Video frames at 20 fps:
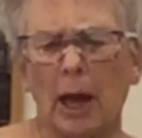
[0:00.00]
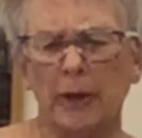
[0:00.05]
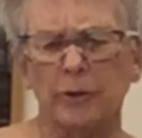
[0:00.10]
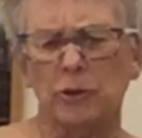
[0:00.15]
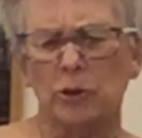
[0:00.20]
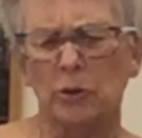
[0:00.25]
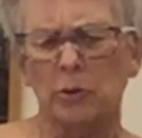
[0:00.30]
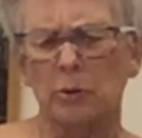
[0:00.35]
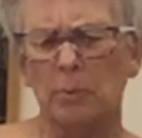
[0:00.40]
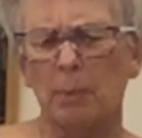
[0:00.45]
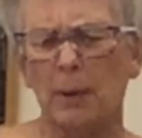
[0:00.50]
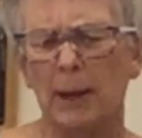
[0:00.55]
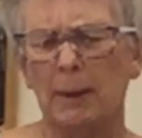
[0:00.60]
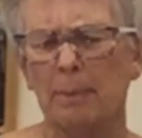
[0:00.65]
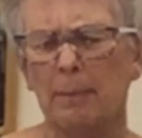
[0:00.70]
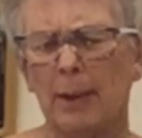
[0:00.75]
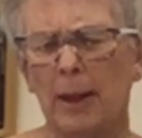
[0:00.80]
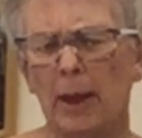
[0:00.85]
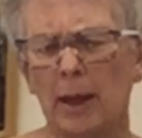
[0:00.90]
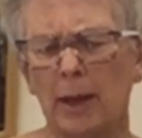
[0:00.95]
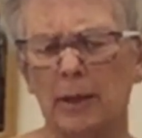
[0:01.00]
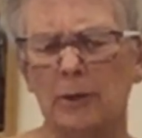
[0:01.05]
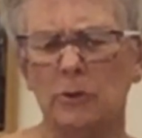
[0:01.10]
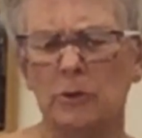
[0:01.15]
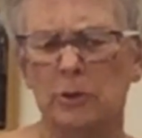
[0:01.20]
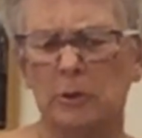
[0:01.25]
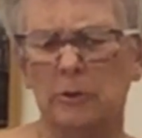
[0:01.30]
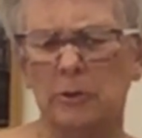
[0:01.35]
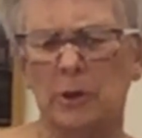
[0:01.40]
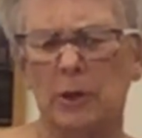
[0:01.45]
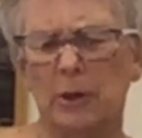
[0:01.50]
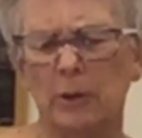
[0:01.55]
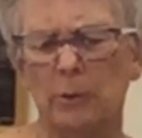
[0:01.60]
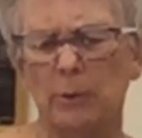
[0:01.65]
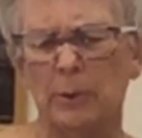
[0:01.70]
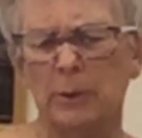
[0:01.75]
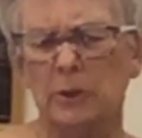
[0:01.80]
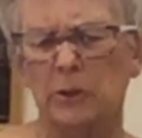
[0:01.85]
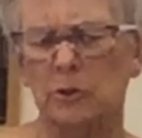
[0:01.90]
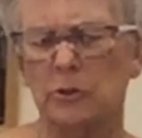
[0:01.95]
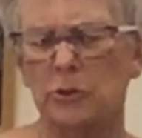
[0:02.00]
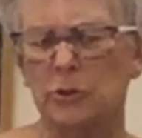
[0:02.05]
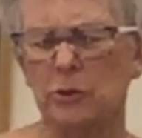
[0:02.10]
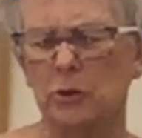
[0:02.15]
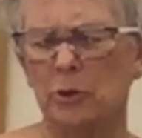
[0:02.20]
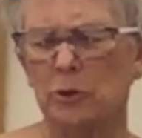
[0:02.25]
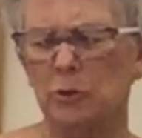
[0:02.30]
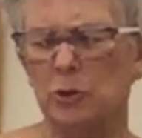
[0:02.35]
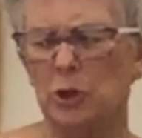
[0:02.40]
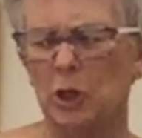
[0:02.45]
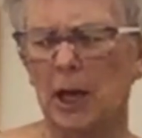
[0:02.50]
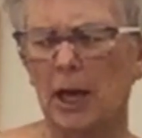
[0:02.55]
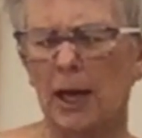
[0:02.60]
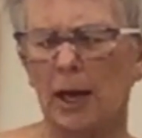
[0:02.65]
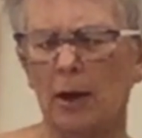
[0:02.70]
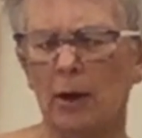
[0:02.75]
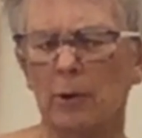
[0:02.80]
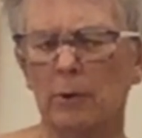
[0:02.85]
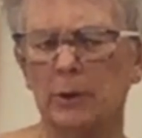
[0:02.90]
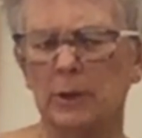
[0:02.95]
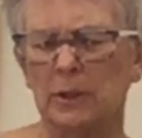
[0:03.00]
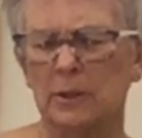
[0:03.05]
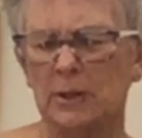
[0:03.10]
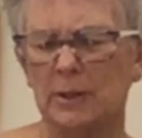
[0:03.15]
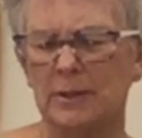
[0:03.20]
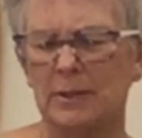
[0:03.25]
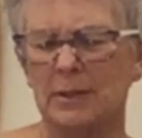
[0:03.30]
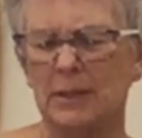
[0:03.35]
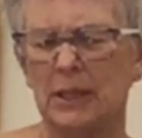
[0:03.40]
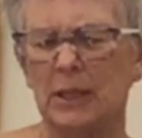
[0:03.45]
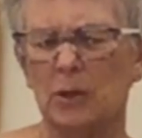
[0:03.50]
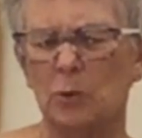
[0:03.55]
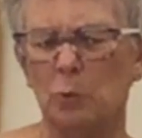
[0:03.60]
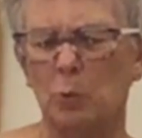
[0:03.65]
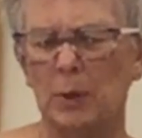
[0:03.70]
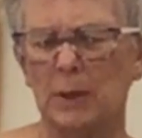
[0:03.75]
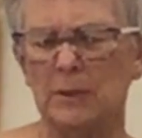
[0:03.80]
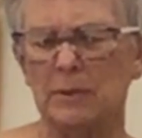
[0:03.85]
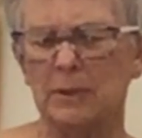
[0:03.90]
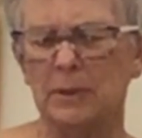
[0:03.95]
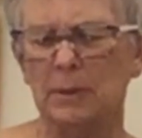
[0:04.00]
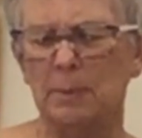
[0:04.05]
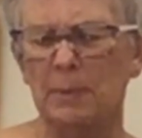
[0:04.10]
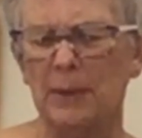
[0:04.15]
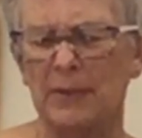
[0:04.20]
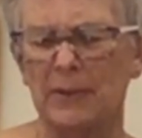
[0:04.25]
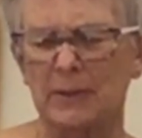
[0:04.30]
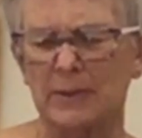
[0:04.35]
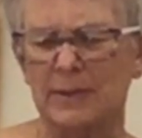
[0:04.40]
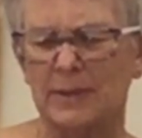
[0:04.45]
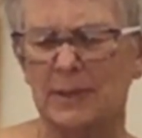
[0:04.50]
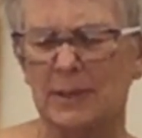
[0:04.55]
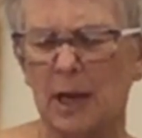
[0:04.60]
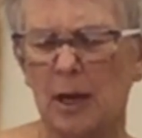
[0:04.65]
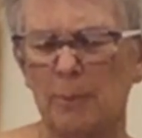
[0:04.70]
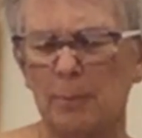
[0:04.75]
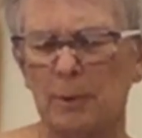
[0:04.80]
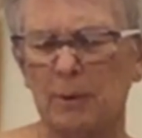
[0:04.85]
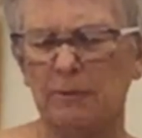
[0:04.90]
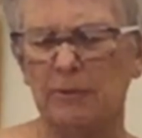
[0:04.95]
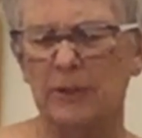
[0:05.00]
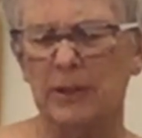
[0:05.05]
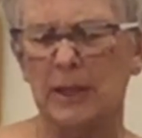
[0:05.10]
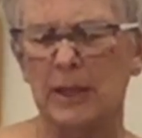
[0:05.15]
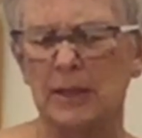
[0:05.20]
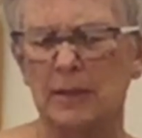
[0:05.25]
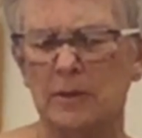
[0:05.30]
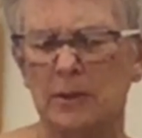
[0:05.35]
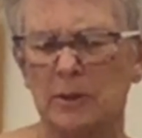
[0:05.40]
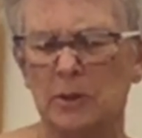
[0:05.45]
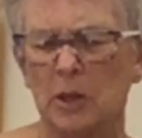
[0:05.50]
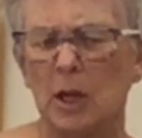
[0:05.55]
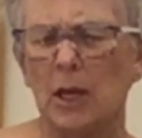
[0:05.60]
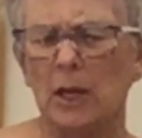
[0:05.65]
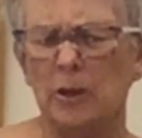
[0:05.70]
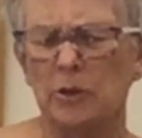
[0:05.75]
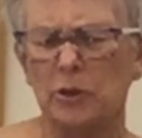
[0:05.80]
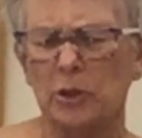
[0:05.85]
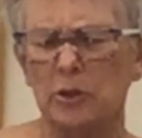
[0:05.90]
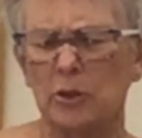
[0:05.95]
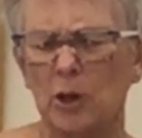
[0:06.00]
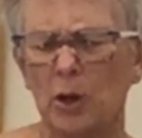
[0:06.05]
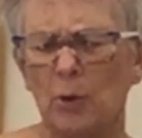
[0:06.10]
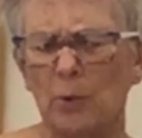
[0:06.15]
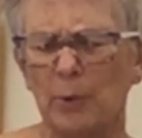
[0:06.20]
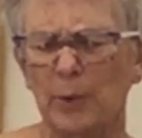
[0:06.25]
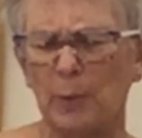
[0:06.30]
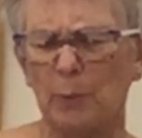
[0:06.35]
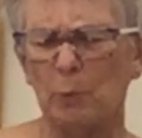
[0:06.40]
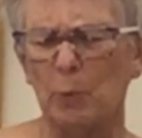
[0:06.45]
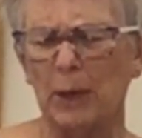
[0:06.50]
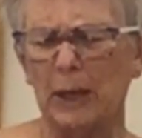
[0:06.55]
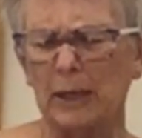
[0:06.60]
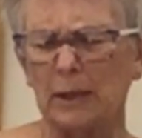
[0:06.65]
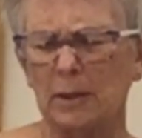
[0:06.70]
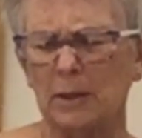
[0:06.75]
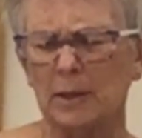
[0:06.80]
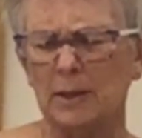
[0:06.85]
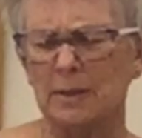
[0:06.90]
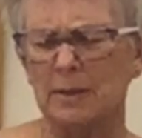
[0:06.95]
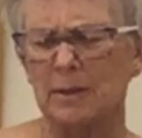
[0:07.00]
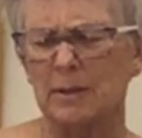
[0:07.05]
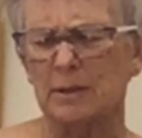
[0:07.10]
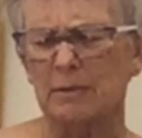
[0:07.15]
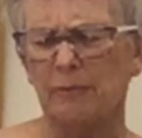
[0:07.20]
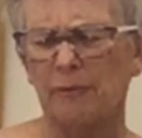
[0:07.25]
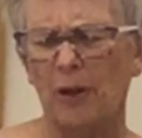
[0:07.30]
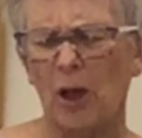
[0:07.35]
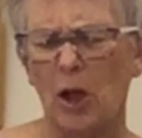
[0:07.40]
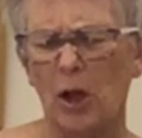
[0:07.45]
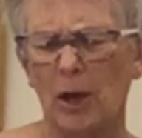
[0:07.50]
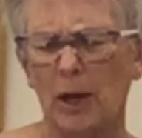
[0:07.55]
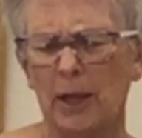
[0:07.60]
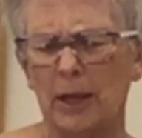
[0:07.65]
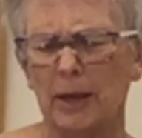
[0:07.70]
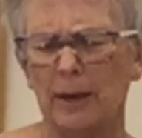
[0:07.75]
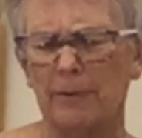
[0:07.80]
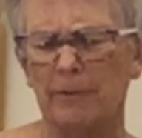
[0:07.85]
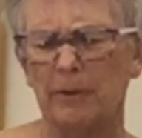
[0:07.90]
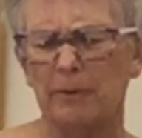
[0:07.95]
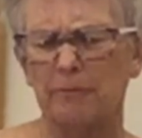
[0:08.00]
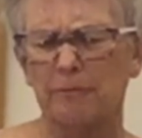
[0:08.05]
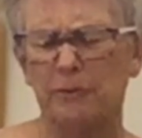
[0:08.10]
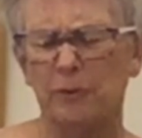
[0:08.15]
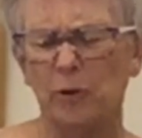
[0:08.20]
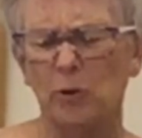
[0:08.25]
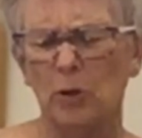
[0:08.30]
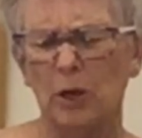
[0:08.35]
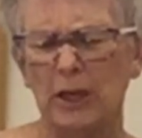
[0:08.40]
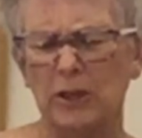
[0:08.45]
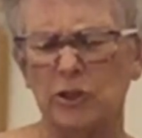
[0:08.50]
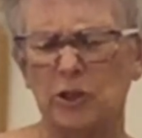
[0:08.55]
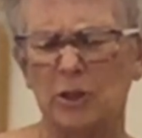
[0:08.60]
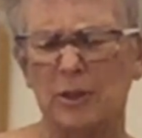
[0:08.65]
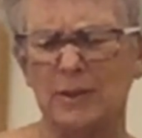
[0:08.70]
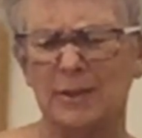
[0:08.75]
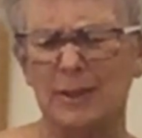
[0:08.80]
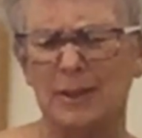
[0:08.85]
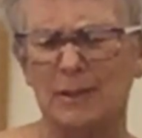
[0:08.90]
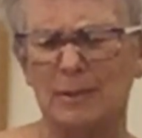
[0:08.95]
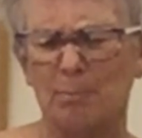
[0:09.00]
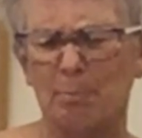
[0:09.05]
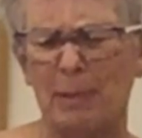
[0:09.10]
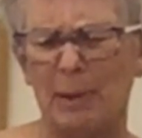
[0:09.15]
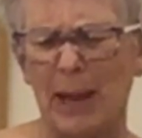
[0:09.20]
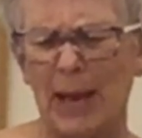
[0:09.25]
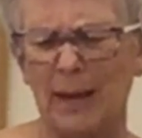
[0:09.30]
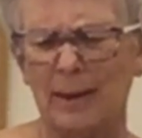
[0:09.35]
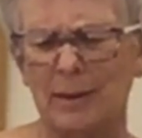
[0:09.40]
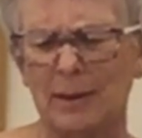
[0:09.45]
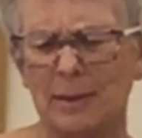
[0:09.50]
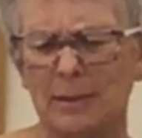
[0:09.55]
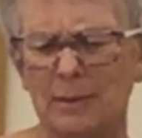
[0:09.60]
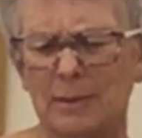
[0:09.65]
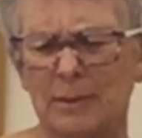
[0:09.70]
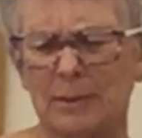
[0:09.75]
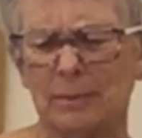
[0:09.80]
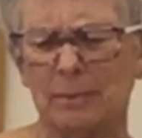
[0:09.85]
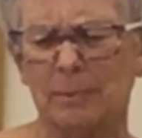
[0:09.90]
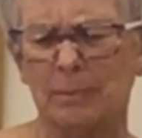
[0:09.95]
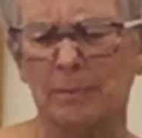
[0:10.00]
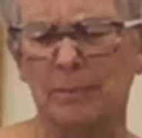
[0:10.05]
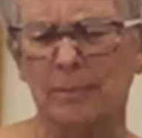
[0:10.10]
I turned my mind to know and to search out and to seek wisdom and the sum of things and to know that wickedness is folly and that foolishness is badness.